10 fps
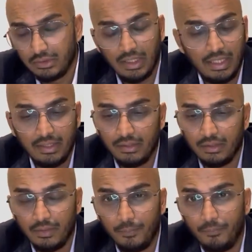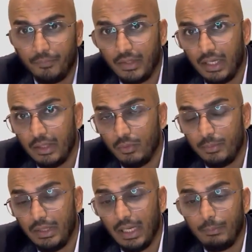and I will
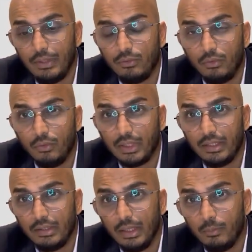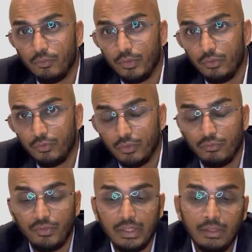be happy to look at them for you for a
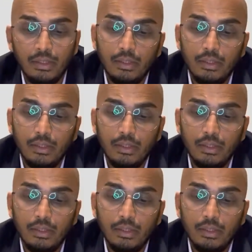fee.